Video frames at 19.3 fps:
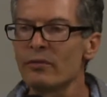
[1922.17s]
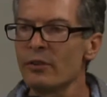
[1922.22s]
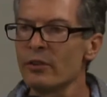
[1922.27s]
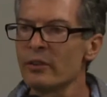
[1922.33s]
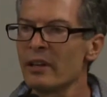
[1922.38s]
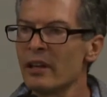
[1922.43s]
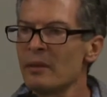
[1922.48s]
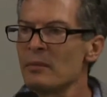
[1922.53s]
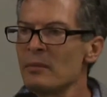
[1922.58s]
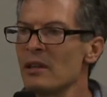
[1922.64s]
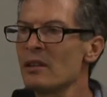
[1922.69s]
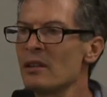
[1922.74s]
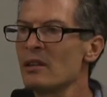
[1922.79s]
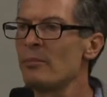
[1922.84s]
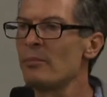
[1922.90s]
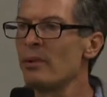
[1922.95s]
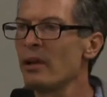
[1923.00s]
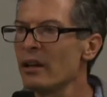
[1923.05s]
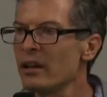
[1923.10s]
for them in
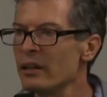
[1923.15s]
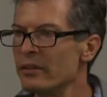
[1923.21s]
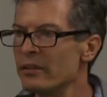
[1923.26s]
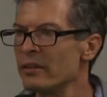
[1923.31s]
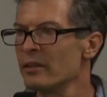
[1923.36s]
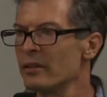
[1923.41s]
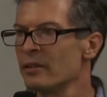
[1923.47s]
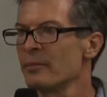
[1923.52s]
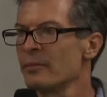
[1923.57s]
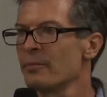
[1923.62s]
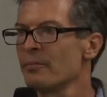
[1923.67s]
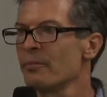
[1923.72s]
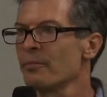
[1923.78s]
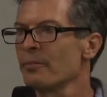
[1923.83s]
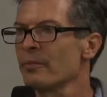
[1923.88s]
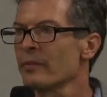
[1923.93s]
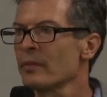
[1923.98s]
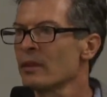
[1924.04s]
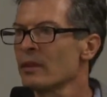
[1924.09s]
the blood.
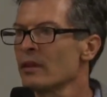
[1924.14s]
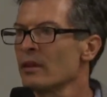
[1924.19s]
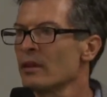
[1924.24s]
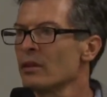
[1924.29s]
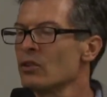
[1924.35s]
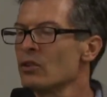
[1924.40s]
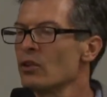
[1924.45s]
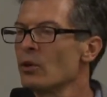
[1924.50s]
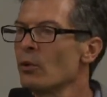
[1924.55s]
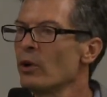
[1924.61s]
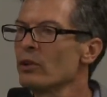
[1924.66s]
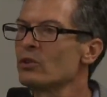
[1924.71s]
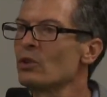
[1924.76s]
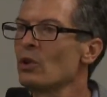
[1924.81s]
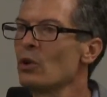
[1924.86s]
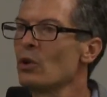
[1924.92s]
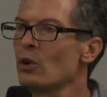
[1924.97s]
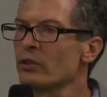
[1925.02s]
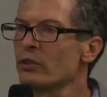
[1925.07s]
You want
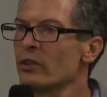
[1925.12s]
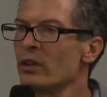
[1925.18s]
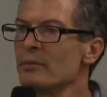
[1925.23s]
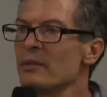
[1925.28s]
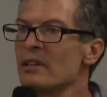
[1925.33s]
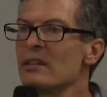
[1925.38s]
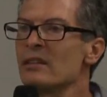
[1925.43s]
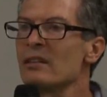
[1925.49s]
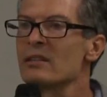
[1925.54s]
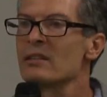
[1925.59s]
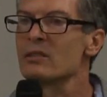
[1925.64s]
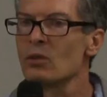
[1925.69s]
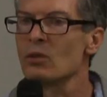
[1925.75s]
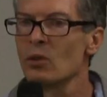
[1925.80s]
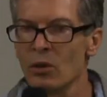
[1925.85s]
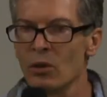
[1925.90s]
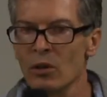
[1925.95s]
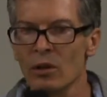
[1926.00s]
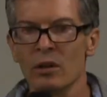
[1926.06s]
to look for them in the
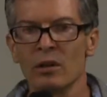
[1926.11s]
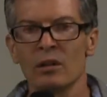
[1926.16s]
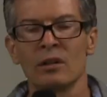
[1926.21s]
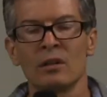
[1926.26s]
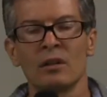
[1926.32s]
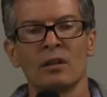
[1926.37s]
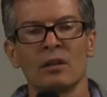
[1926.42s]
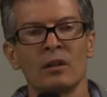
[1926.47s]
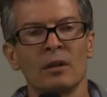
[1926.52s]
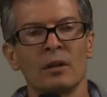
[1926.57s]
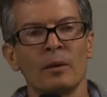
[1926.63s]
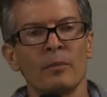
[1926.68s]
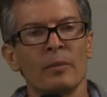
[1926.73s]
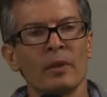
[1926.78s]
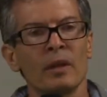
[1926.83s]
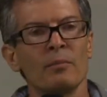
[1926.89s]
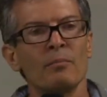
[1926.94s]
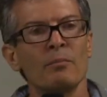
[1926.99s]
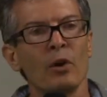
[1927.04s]
stool.
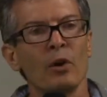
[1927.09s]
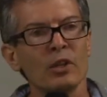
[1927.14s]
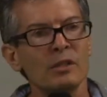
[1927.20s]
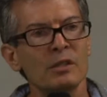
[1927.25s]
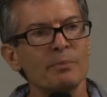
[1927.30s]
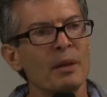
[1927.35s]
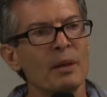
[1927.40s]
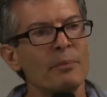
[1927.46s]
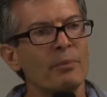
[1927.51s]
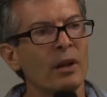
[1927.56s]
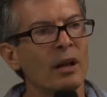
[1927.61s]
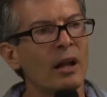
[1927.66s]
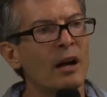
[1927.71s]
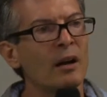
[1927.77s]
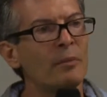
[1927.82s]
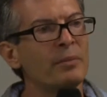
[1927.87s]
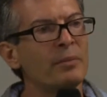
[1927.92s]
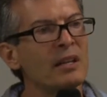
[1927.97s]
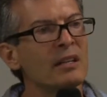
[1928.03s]
Most people
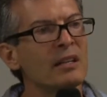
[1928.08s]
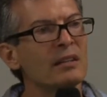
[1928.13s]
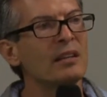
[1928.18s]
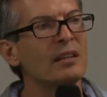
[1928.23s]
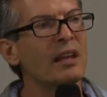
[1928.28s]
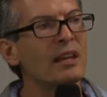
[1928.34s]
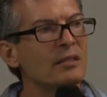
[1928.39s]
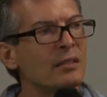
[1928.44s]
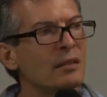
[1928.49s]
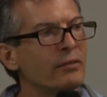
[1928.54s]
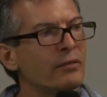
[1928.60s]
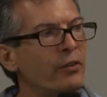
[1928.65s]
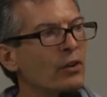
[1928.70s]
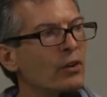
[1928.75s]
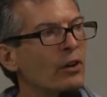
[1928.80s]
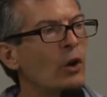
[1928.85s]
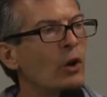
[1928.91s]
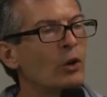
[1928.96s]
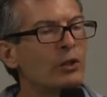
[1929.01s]
are being tested
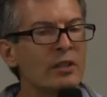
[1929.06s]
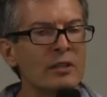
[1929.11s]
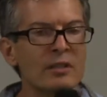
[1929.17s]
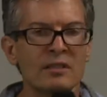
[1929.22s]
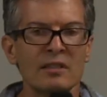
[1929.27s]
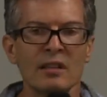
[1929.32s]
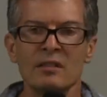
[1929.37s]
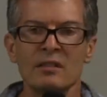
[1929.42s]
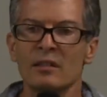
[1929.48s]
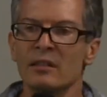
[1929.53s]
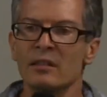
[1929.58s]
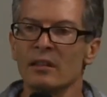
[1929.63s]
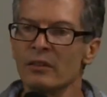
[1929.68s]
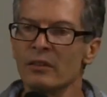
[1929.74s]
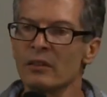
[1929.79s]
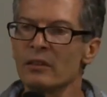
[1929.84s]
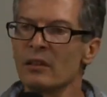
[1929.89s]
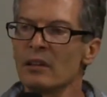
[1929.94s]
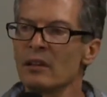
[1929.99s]
for gluten
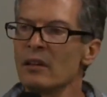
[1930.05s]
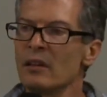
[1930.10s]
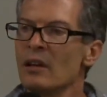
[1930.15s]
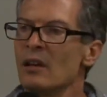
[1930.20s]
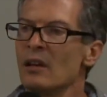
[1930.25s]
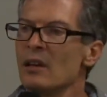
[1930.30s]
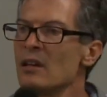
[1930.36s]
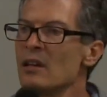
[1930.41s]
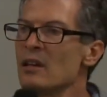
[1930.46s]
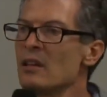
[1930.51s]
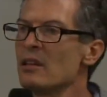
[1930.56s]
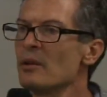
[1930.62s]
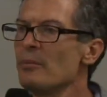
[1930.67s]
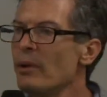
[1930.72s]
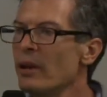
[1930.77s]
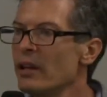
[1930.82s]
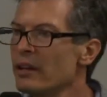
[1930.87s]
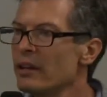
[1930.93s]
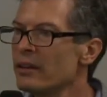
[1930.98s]
sensitivity in the
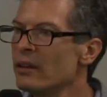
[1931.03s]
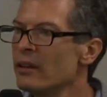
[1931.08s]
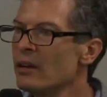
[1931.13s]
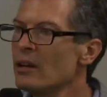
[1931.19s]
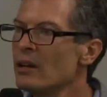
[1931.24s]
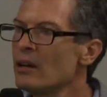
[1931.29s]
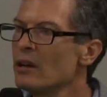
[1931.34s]
blood,